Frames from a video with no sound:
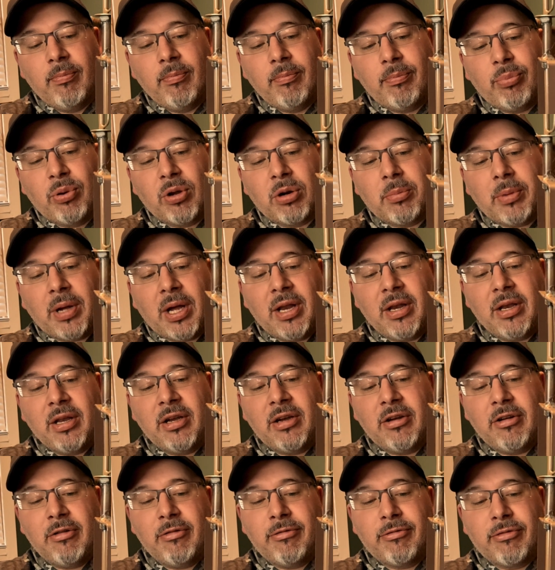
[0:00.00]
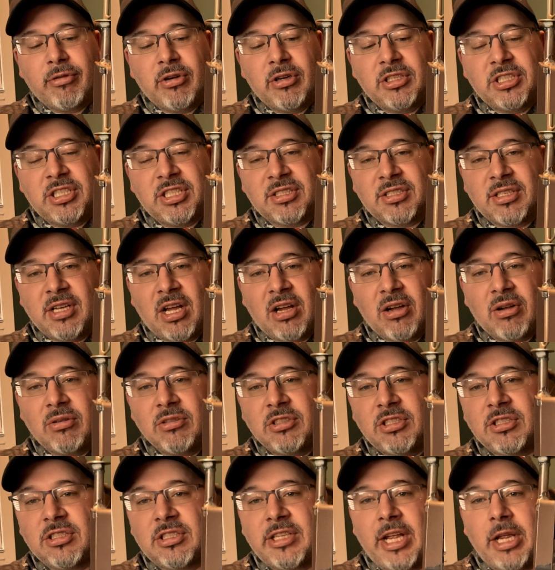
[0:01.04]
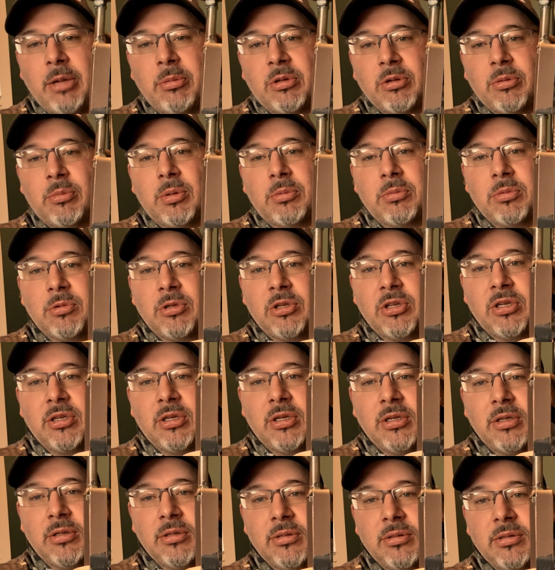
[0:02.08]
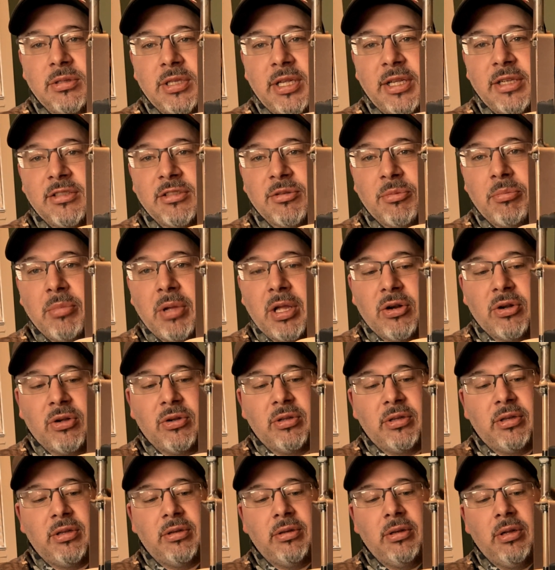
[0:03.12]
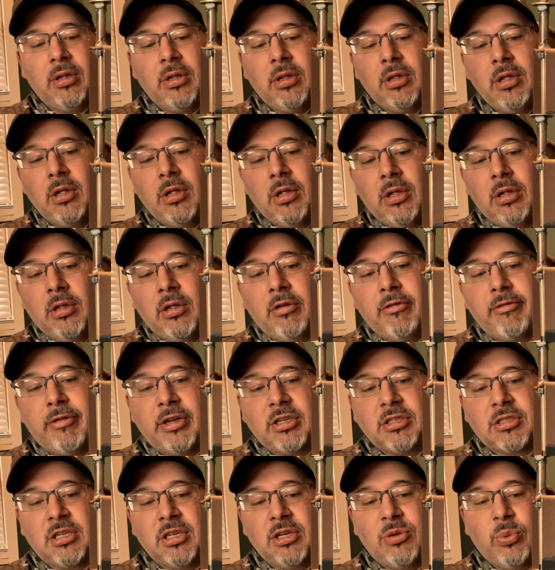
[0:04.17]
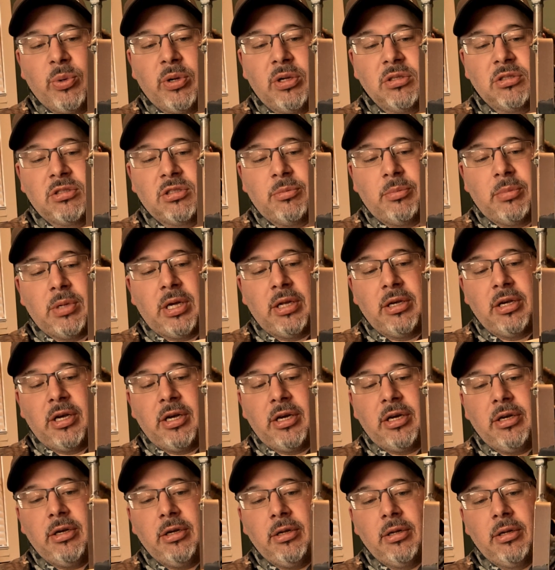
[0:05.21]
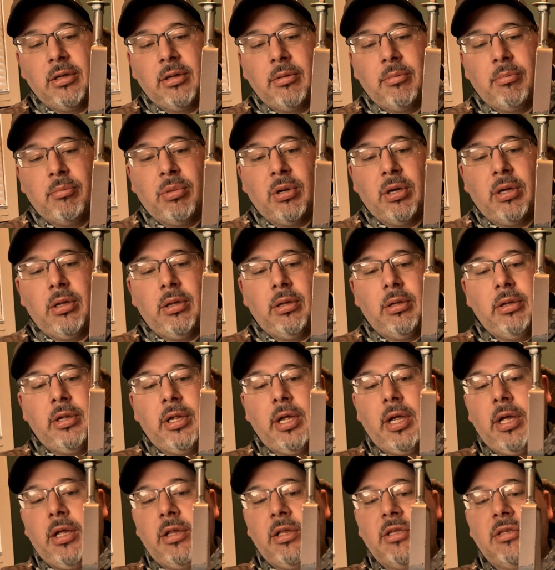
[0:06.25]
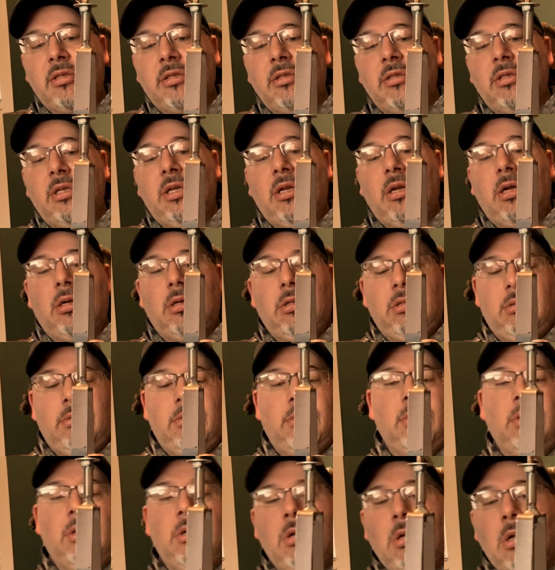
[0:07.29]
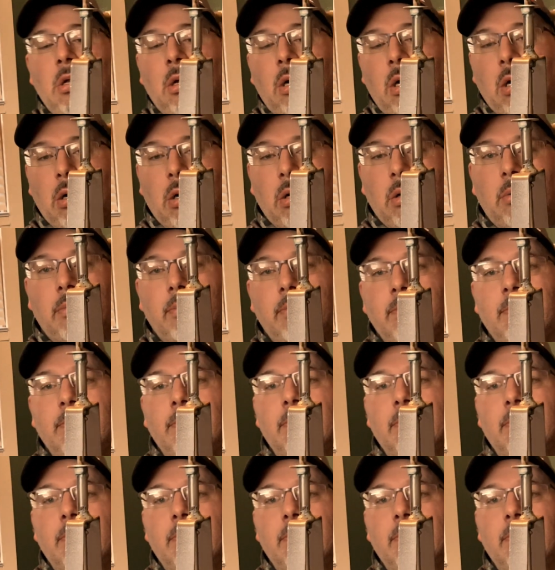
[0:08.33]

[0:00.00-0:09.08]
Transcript: put them on here for just now, just taped them. I'm gonna take some metal and eventually weld some on there, but yeah, this is it. I'll